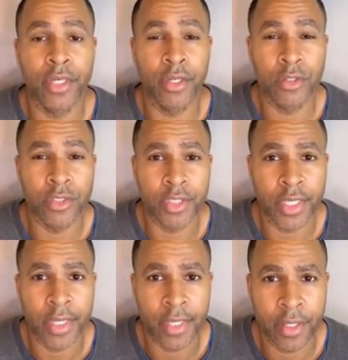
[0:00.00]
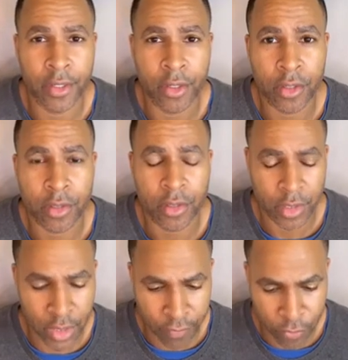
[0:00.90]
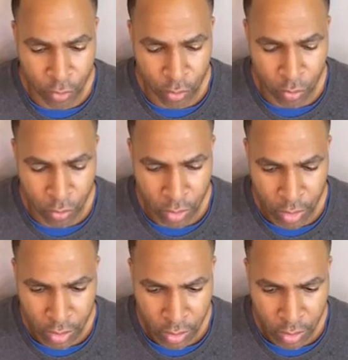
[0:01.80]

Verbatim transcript: ears to hear, give you